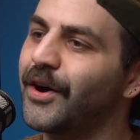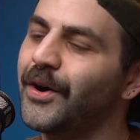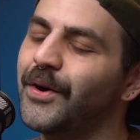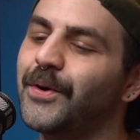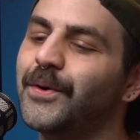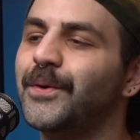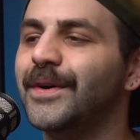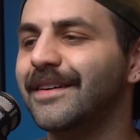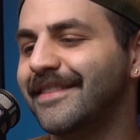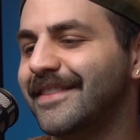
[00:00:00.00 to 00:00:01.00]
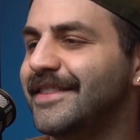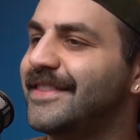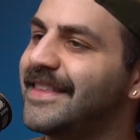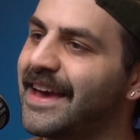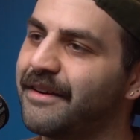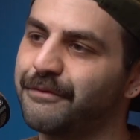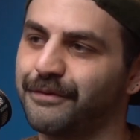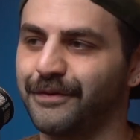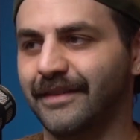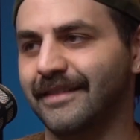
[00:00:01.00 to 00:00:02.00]
"Oh,
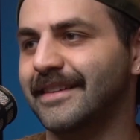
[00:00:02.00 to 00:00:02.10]
they've."